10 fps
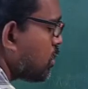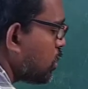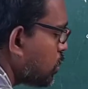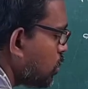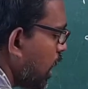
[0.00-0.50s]

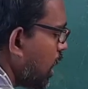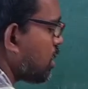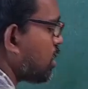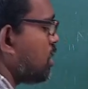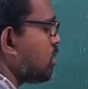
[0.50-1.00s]
2
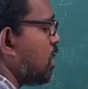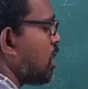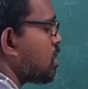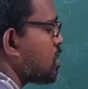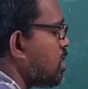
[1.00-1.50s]
electrons are
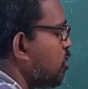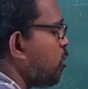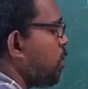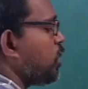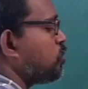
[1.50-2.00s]

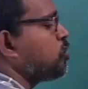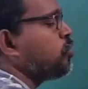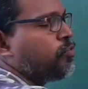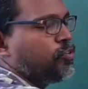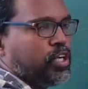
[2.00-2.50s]
received by
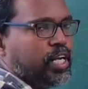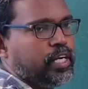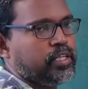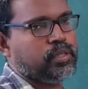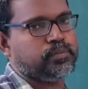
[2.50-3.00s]
2 fluorine
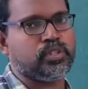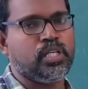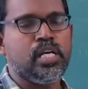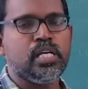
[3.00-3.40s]
atoms,